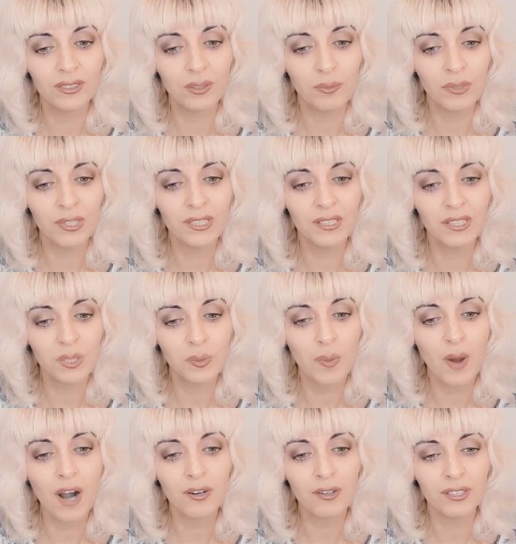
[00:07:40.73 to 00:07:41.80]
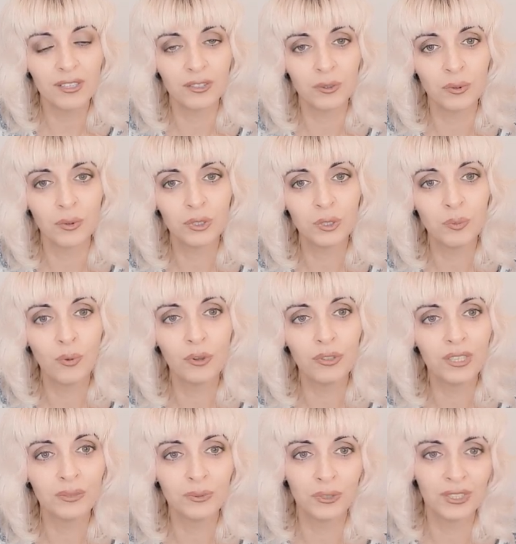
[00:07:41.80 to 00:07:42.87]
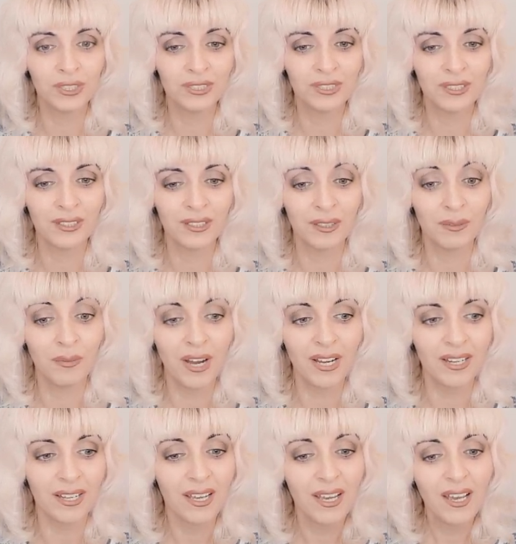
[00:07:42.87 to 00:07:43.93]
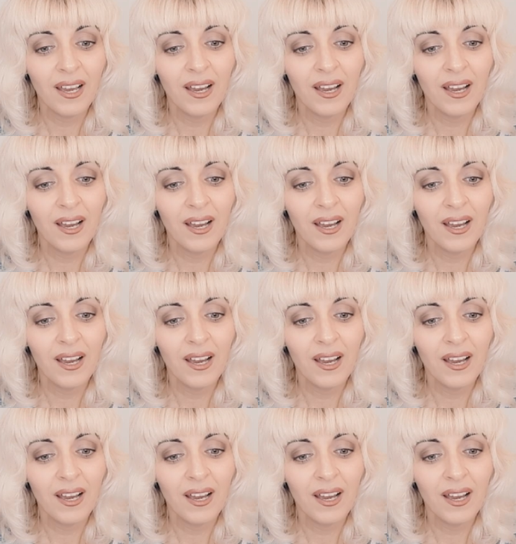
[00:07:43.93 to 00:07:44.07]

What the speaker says: completely sparkling, you know, spotless for this money.